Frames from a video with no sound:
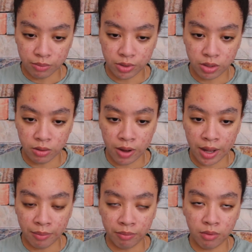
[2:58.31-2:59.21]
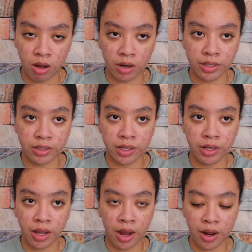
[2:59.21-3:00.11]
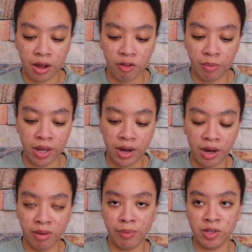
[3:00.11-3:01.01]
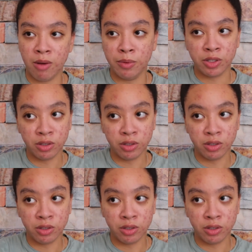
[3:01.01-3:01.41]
So I'm honestly getting out of bed in my pajamas,